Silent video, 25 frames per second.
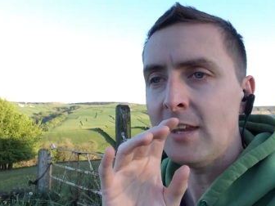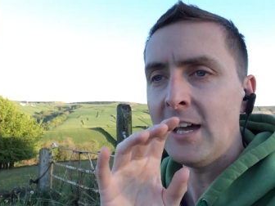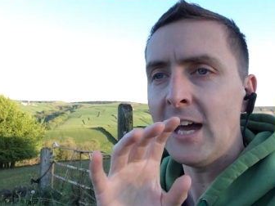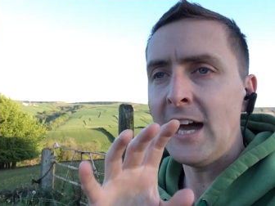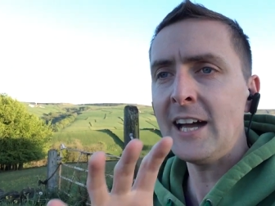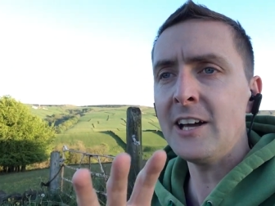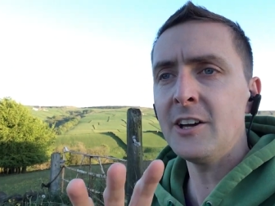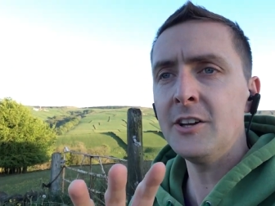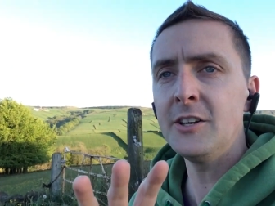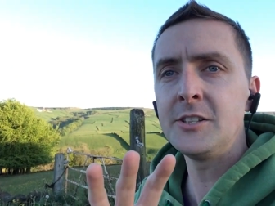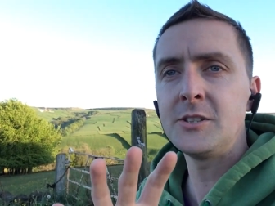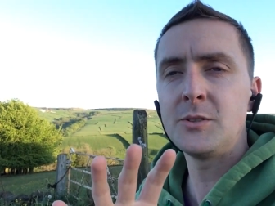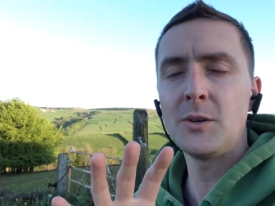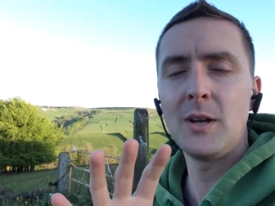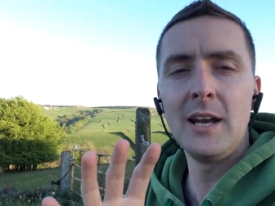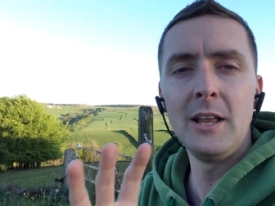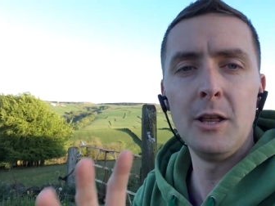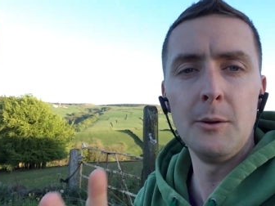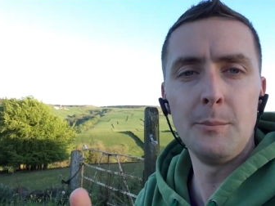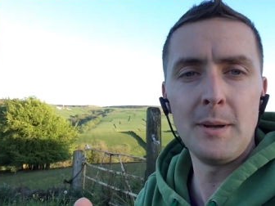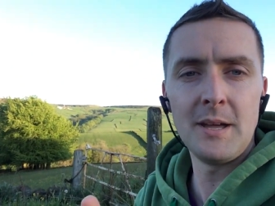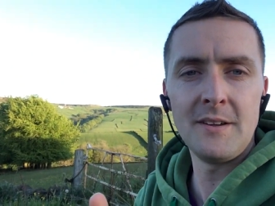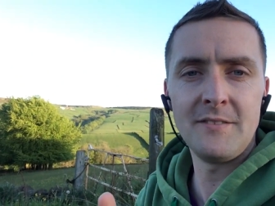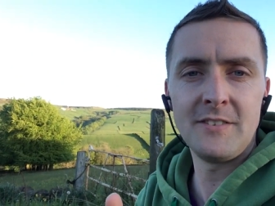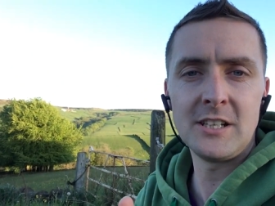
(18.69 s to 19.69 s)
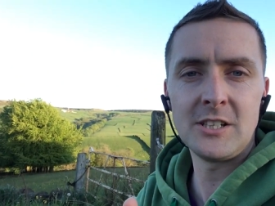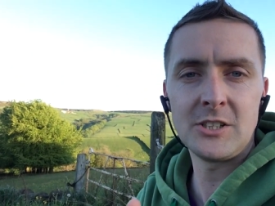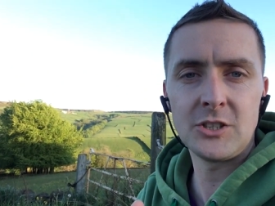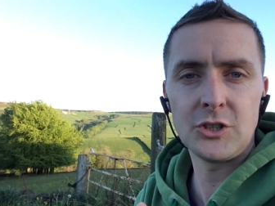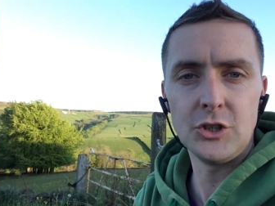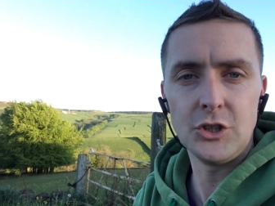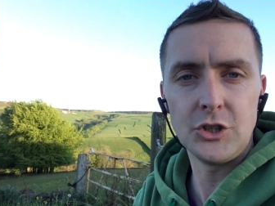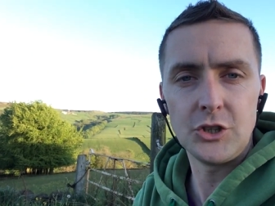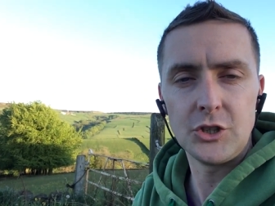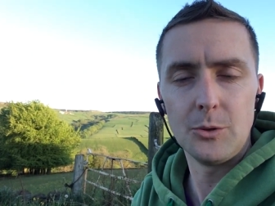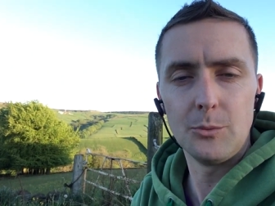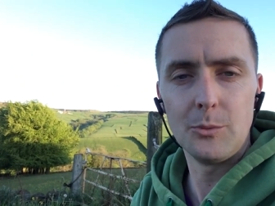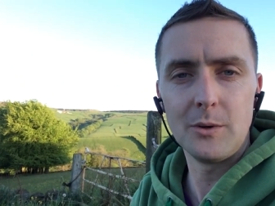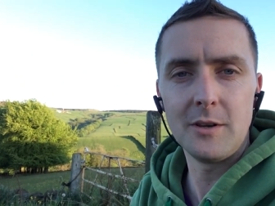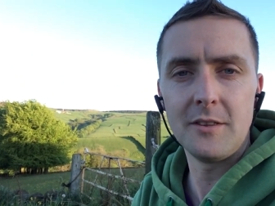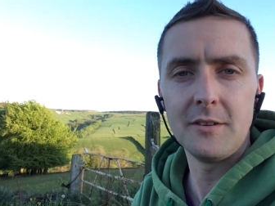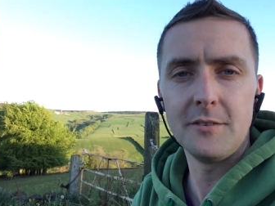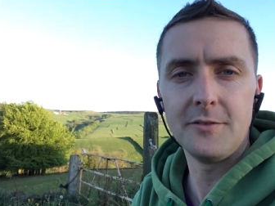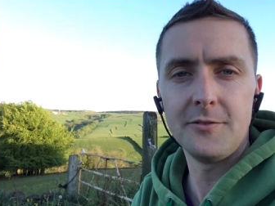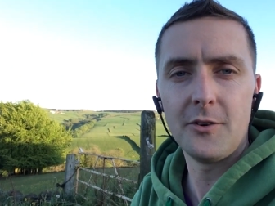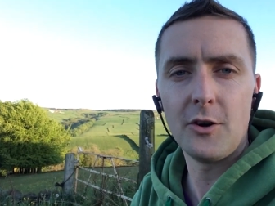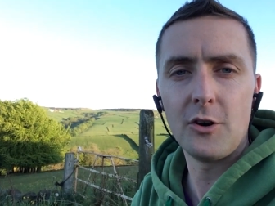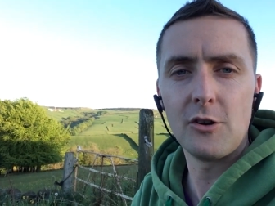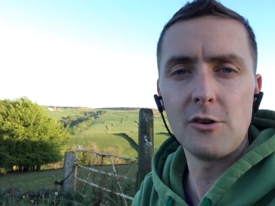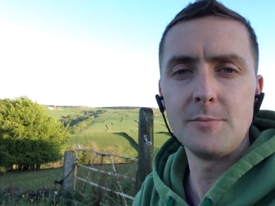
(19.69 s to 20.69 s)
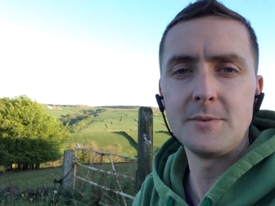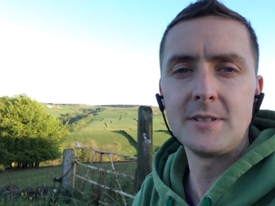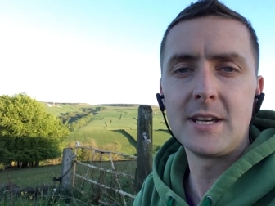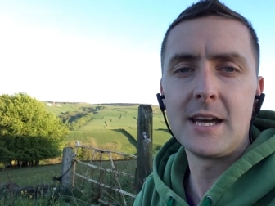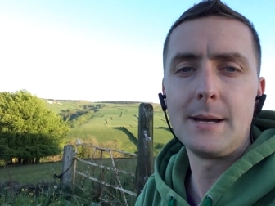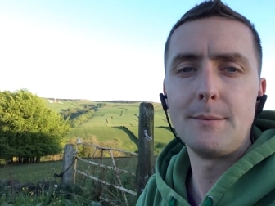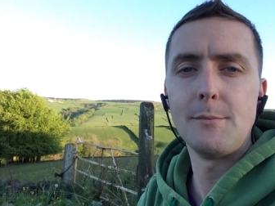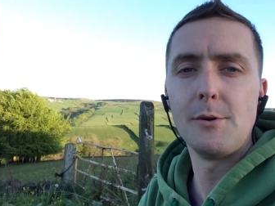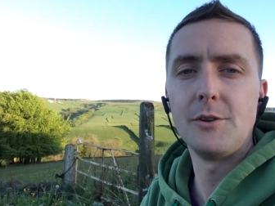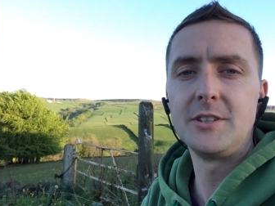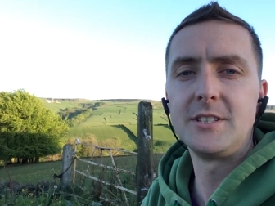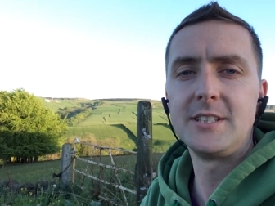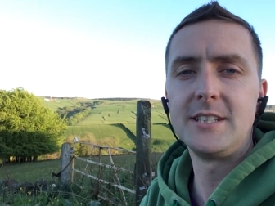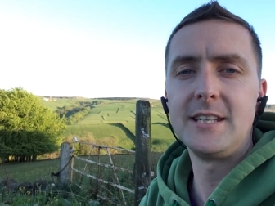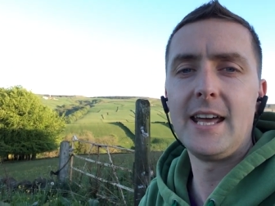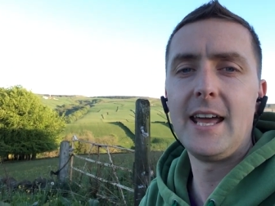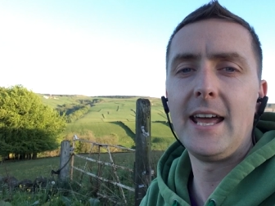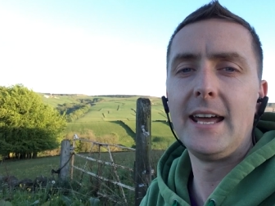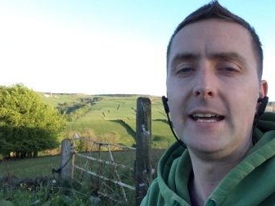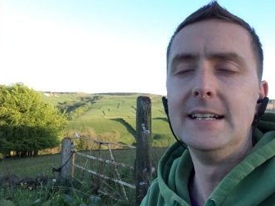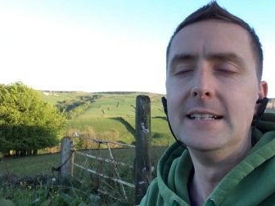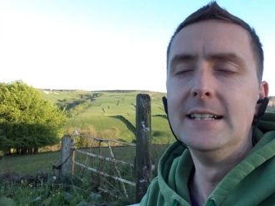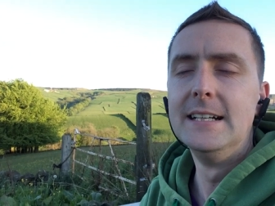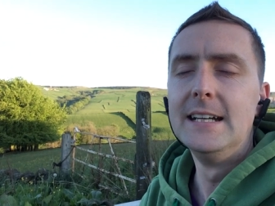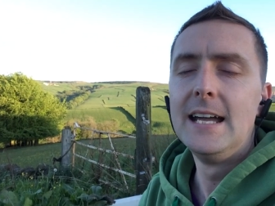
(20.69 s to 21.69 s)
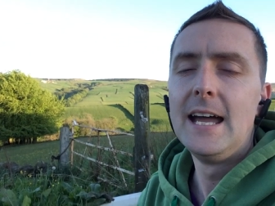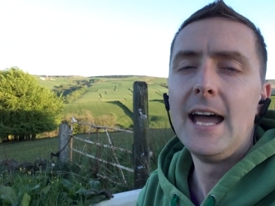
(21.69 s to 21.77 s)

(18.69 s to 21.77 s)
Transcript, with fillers: I got into a little bit of a discussion on one of the forums that I'm on today